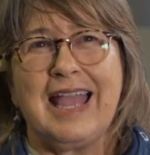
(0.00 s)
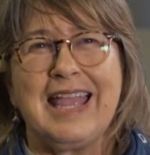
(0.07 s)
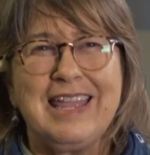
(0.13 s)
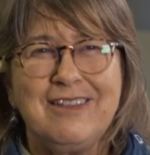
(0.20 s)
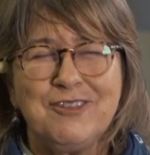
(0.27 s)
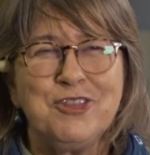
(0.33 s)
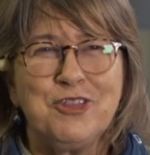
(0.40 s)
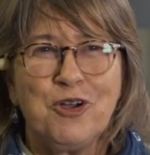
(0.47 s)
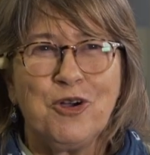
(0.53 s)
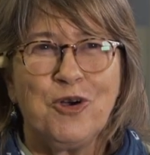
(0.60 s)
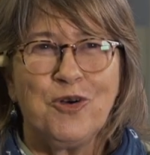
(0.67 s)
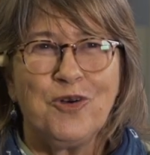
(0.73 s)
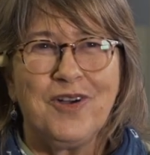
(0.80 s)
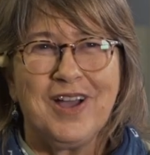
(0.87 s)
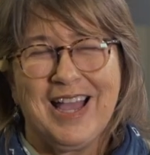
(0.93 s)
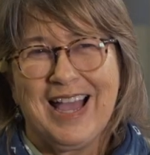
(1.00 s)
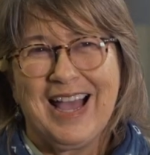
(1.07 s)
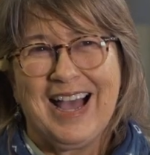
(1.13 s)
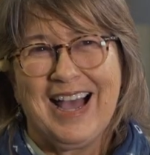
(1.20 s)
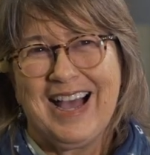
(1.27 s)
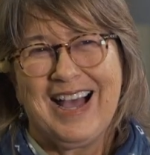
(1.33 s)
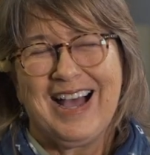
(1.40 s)
Even though
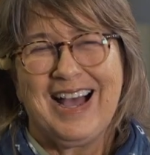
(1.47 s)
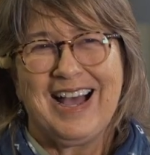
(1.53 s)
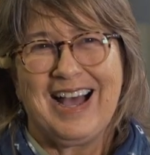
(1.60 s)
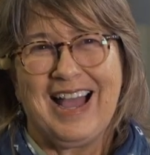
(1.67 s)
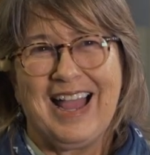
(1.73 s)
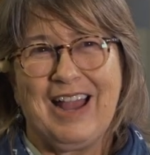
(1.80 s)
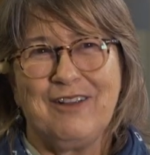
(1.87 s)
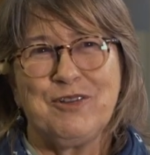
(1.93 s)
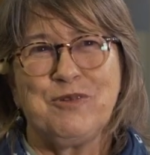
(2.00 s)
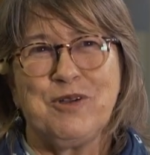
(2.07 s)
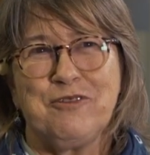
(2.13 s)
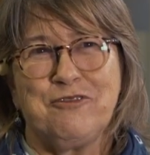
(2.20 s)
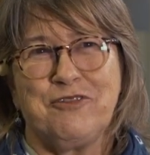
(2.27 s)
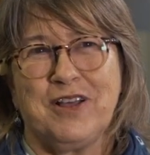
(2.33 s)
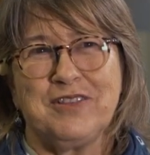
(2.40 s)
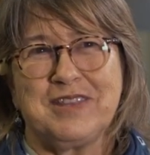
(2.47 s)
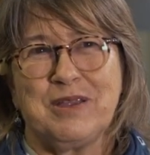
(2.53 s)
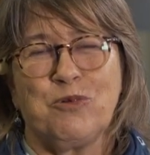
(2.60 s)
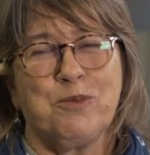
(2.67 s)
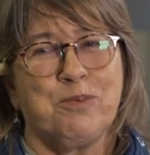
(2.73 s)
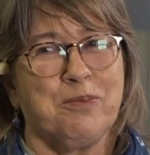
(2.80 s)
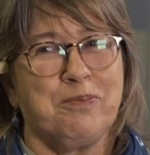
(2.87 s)
everyone felt they
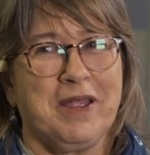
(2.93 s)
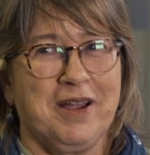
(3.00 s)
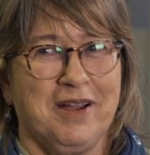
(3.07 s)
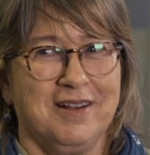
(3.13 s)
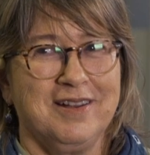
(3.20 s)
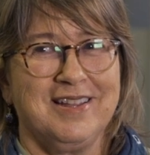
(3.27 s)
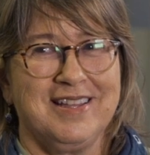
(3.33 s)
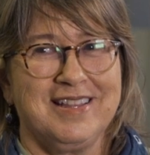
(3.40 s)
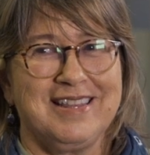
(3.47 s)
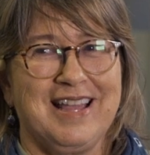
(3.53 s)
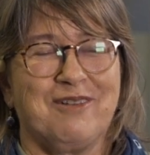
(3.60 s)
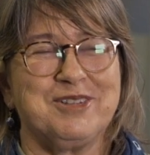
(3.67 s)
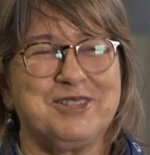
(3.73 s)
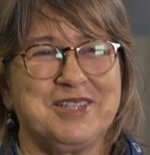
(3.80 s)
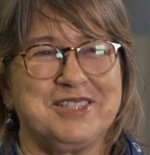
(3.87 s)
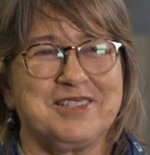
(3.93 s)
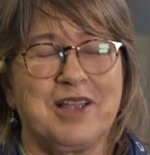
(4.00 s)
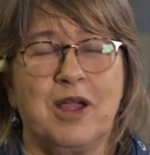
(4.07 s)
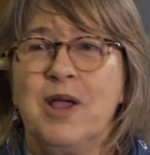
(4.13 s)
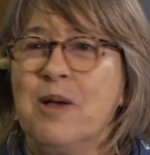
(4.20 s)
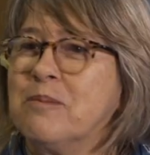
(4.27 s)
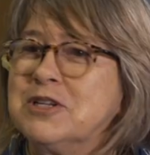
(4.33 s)
weren't prepared, that was a
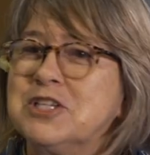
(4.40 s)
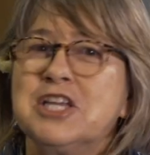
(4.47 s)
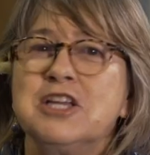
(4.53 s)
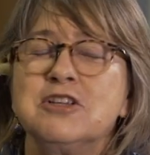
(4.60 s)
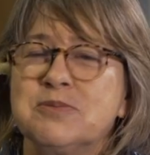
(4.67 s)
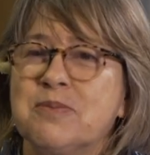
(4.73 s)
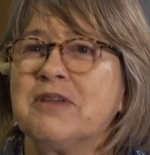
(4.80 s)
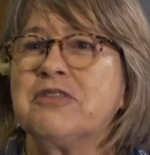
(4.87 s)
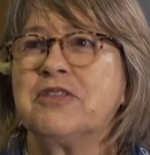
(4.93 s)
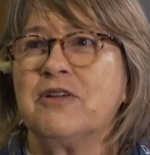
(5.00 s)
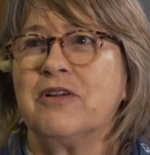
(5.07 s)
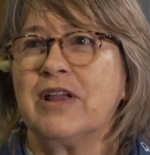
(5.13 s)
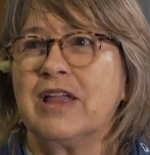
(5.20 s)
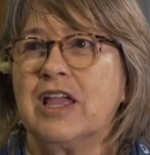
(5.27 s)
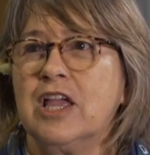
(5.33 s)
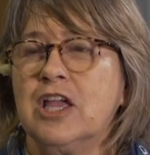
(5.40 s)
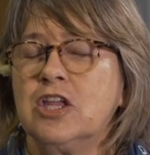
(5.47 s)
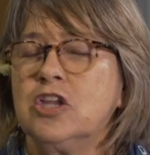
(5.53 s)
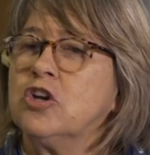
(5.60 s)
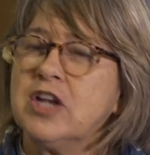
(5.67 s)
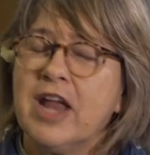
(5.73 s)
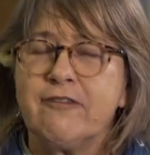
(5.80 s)
scare. But here's my theory.
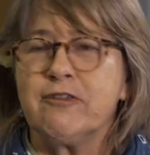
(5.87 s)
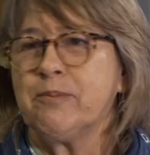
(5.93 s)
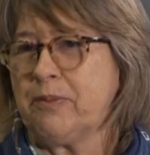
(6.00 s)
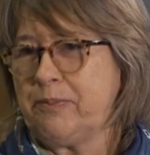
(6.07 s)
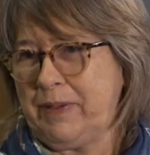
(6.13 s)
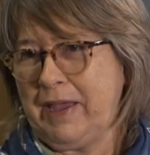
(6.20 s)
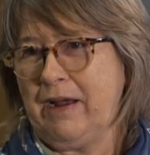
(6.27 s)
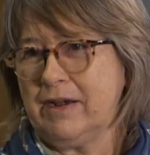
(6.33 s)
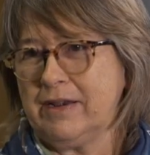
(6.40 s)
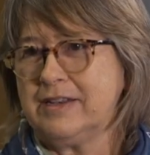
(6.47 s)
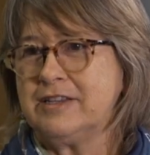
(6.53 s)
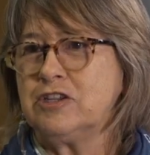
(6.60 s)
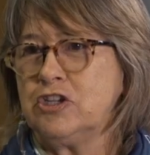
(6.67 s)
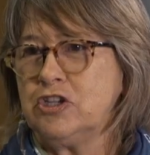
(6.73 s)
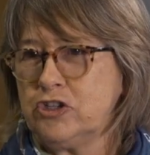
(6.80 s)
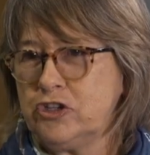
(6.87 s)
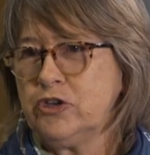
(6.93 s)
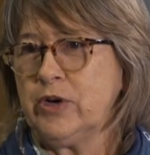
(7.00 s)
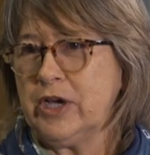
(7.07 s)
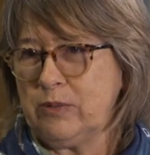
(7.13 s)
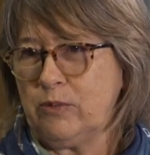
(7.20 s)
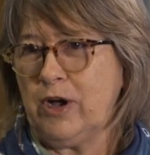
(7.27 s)
You're never prepared until you
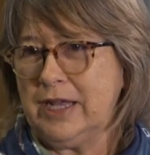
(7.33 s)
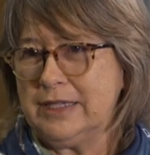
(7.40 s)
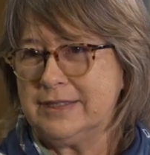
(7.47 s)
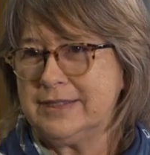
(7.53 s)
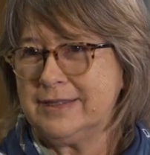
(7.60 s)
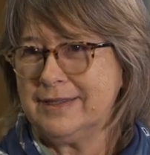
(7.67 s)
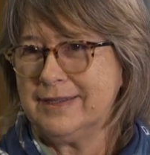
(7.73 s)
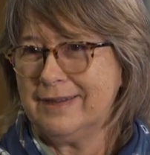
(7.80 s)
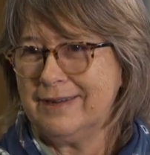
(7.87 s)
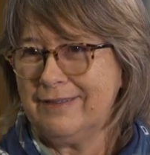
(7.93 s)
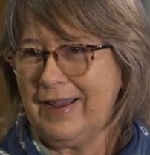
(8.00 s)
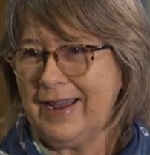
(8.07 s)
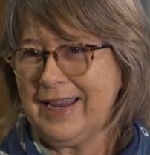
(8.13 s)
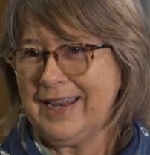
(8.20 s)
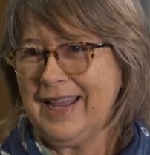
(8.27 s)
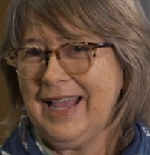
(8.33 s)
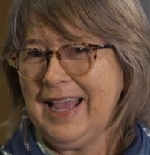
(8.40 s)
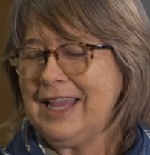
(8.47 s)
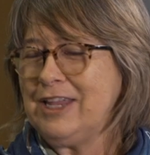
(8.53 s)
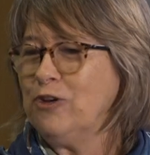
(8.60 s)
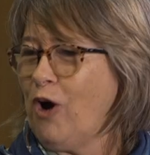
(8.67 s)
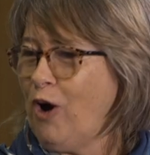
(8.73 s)
do it once, right?
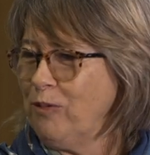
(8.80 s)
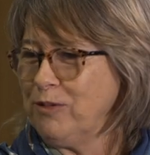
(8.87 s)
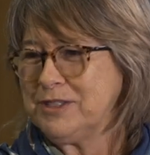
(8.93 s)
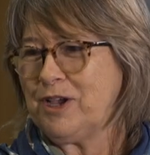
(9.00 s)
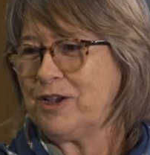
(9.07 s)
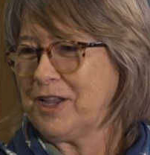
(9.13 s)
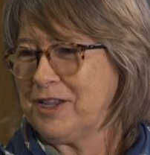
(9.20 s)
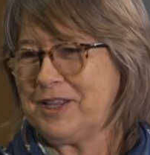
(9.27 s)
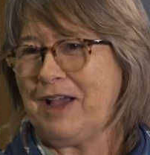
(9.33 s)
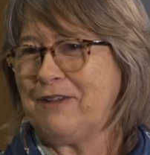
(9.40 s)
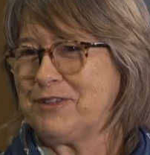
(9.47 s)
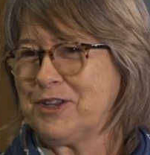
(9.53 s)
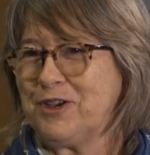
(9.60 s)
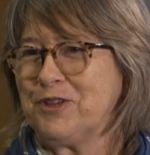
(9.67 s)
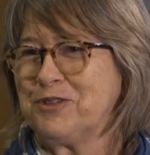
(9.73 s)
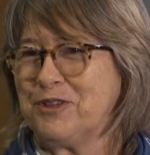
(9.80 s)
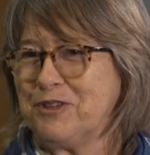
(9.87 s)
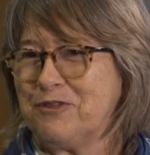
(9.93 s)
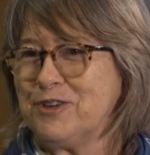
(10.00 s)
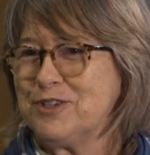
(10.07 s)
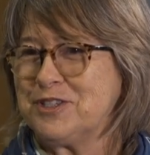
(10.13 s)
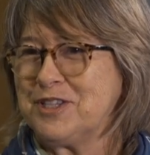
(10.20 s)
You always have to go through the
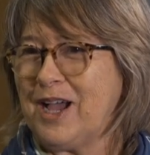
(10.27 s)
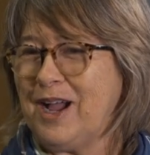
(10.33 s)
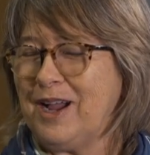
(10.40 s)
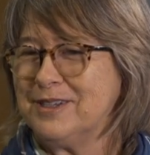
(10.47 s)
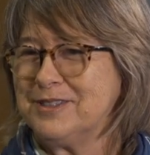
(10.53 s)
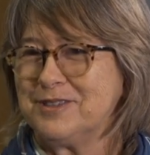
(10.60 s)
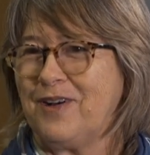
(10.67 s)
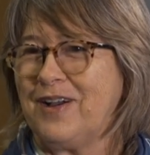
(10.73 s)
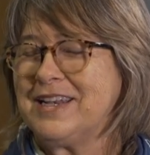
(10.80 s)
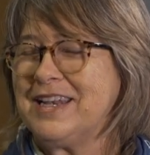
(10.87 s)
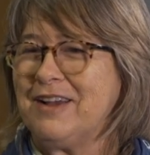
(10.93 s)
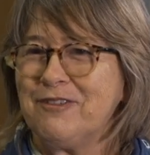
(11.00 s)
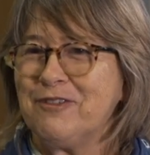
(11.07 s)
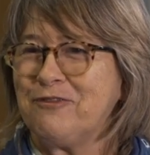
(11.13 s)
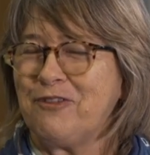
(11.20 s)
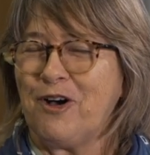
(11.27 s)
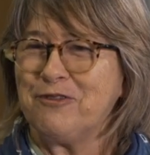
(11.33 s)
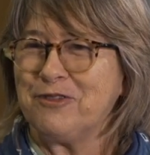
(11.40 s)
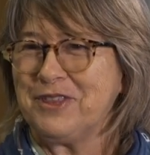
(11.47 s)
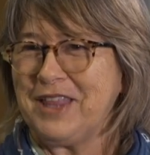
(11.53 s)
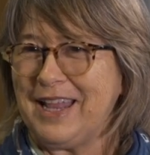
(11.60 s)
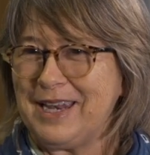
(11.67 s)
first time, so I never fall
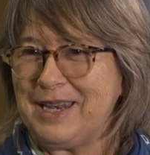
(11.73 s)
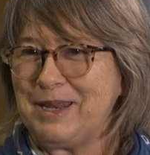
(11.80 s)
for that